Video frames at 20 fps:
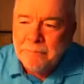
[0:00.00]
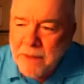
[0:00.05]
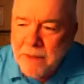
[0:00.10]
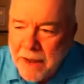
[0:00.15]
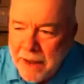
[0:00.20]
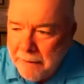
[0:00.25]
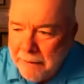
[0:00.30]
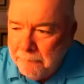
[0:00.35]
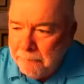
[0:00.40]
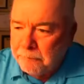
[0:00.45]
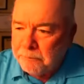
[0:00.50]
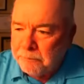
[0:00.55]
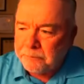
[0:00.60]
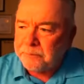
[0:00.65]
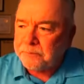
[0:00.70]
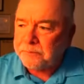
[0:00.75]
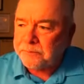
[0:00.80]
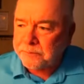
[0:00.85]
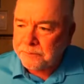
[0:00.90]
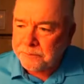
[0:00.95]
um,
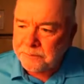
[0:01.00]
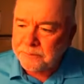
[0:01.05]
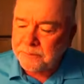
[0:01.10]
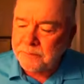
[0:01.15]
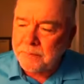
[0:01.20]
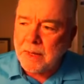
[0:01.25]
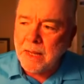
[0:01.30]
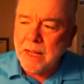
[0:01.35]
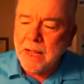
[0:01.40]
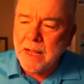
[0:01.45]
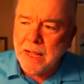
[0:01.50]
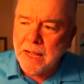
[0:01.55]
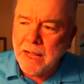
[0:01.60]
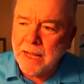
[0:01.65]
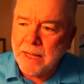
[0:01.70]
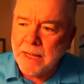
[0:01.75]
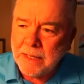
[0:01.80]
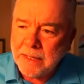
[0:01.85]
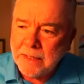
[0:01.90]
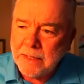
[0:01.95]

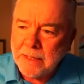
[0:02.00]
uh,